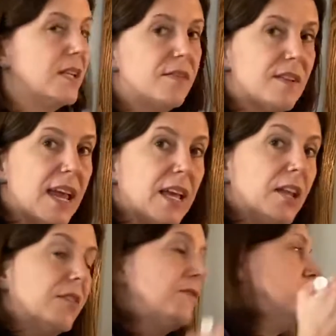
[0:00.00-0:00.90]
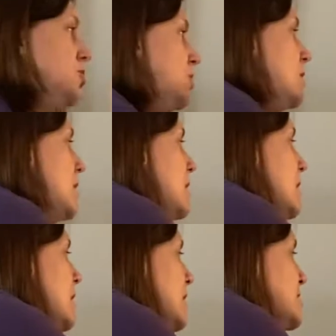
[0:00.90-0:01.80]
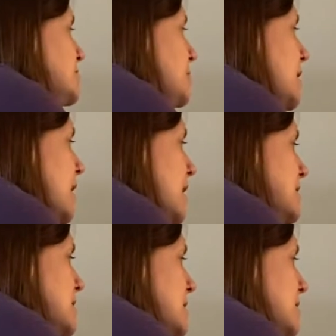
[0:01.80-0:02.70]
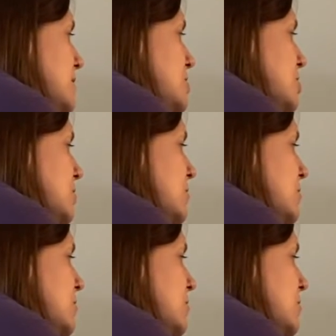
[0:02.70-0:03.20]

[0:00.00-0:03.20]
of negative 2 is positive 2.